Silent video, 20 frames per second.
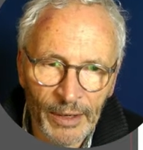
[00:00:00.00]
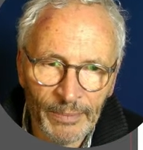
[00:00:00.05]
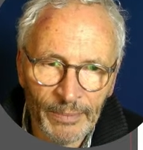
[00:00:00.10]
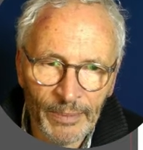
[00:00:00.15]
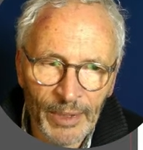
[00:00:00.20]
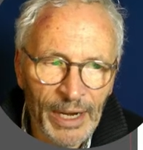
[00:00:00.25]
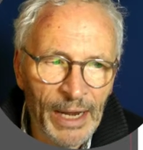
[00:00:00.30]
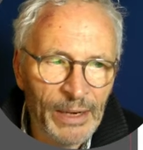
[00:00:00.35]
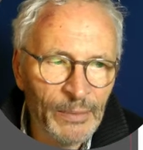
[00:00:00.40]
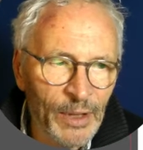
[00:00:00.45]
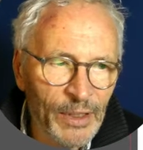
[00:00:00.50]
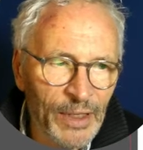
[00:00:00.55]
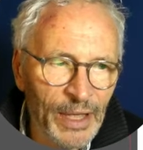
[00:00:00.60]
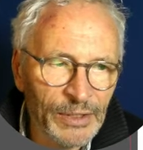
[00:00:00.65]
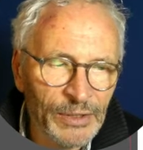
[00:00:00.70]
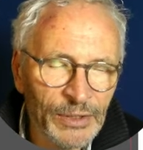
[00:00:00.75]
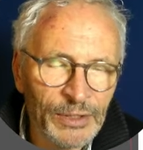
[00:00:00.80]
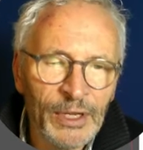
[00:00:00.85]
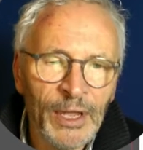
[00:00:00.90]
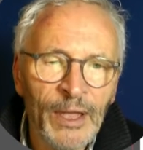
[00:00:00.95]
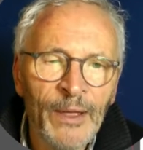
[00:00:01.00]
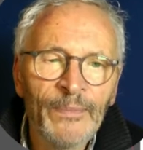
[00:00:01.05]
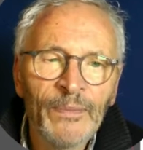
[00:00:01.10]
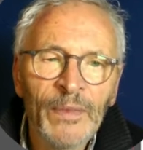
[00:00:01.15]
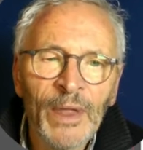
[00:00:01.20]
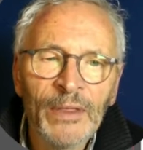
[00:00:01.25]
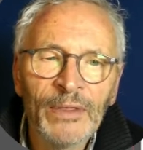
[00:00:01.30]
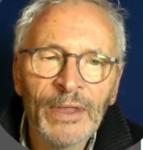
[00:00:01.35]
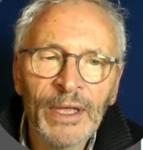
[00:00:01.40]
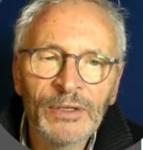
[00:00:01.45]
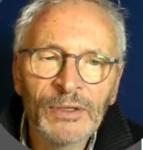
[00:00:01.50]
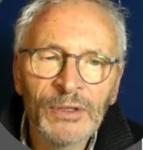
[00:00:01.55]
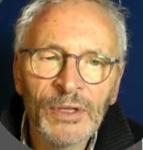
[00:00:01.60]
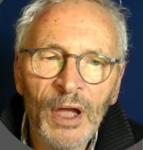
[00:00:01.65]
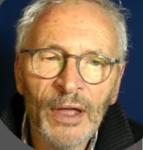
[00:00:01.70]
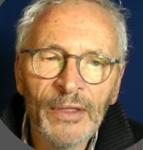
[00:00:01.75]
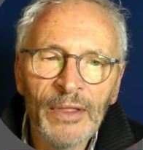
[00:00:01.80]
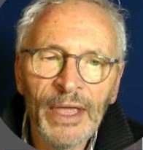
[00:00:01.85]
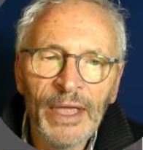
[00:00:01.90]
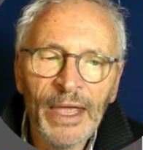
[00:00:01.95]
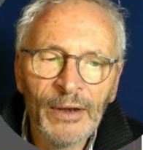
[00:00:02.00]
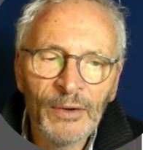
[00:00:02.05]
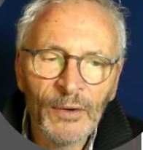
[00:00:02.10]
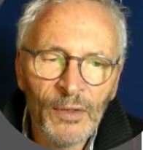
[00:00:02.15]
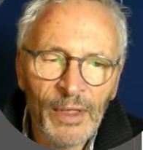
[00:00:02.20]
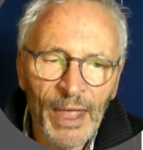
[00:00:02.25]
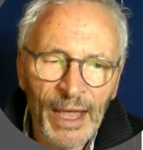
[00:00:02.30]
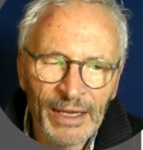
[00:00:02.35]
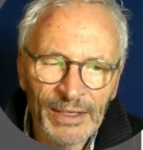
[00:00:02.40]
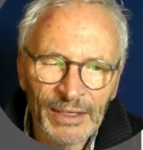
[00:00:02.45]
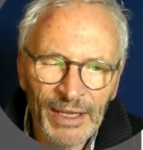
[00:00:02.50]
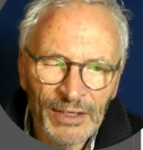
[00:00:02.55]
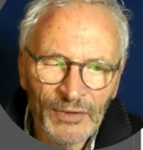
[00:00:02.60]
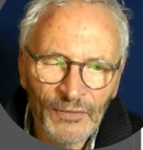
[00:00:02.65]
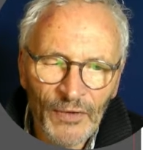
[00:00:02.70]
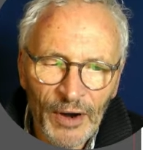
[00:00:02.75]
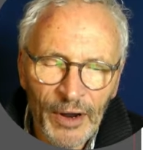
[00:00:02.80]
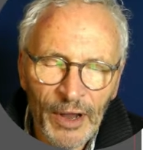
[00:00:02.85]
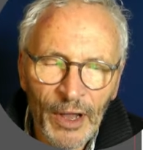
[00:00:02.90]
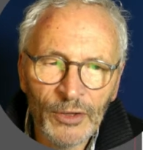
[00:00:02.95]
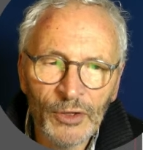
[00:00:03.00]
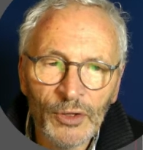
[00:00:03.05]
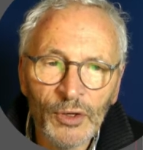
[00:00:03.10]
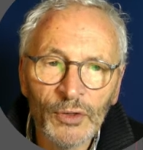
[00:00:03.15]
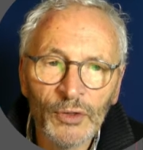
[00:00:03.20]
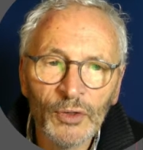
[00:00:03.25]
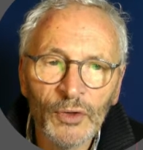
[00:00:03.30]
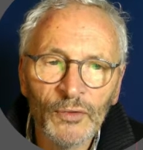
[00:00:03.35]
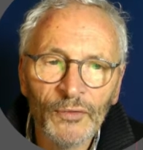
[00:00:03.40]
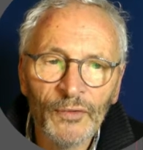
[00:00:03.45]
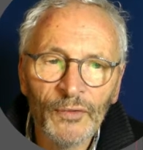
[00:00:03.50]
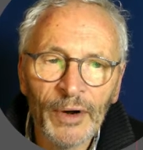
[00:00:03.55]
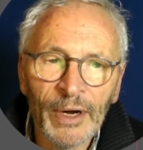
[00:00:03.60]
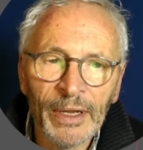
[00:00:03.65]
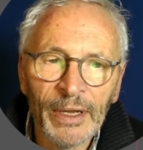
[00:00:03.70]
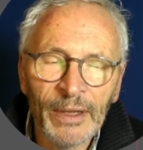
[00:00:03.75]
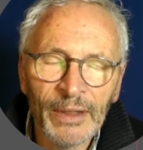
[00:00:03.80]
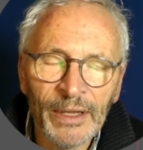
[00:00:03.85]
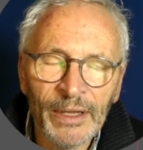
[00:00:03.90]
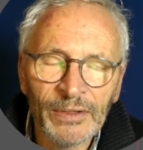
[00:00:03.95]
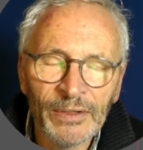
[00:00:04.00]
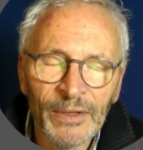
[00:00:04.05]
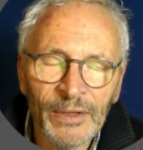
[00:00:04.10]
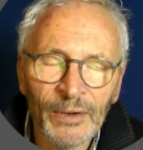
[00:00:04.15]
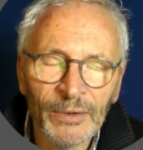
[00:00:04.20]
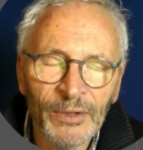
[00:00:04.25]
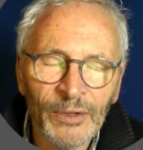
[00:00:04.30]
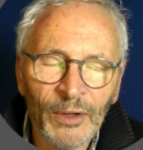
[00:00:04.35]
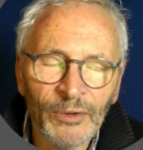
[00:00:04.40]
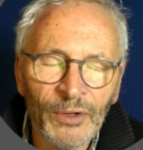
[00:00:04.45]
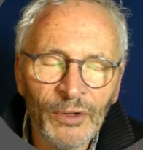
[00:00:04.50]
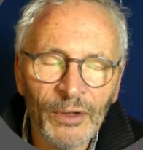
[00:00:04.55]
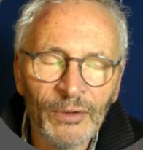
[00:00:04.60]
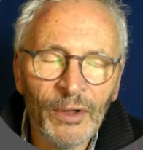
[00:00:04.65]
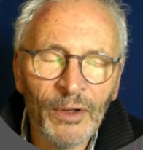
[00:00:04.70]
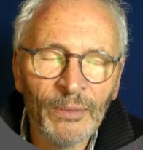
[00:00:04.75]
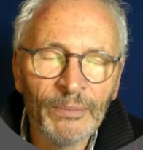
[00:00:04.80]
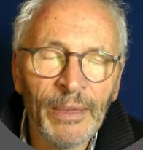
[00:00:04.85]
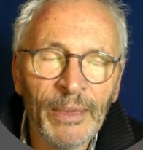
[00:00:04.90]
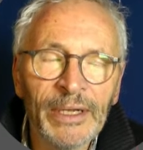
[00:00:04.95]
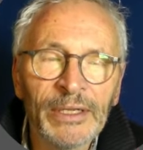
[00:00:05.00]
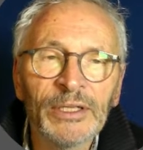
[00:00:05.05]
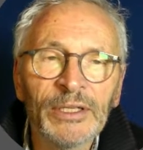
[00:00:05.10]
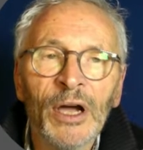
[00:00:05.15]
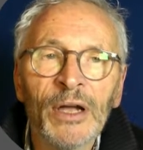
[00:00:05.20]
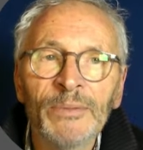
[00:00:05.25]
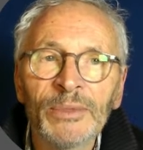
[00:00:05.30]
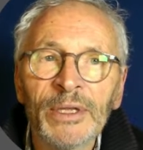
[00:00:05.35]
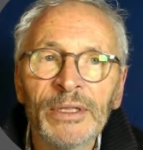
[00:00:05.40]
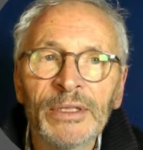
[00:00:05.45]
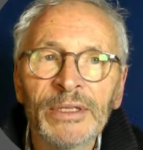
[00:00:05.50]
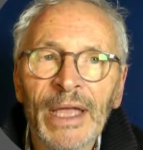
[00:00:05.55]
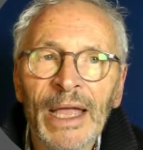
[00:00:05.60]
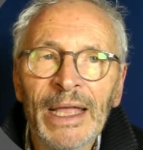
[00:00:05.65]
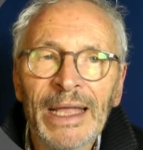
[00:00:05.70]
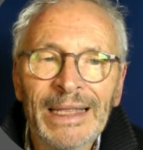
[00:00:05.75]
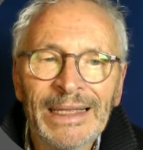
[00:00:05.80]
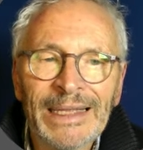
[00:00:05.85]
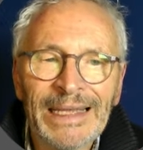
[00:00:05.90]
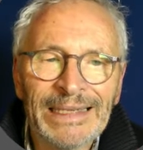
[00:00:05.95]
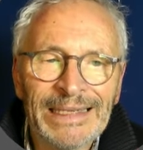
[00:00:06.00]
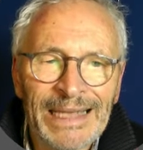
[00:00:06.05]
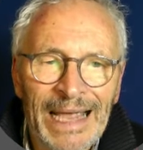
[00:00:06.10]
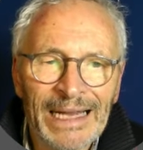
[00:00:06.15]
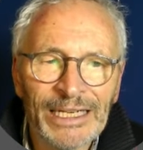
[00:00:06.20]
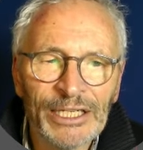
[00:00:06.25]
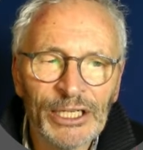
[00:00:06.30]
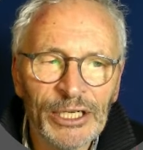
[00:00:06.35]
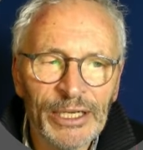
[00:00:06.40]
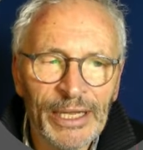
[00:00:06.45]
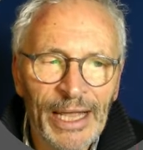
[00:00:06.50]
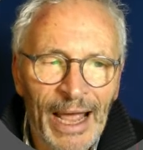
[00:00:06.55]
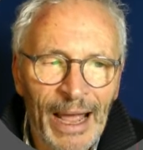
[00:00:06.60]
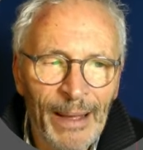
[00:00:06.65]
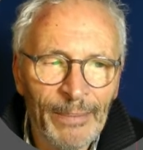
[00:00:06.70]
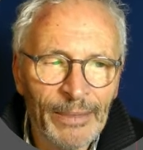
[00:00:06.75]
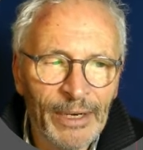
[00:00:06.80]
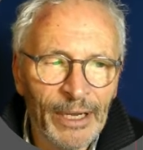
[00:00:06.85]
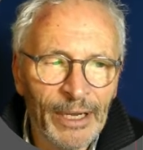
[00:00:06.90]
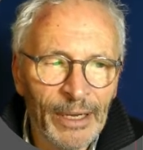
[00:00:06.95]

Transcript: But anyway, that's neither here nor there, because that's very unusual. There's not many times that is actually happening.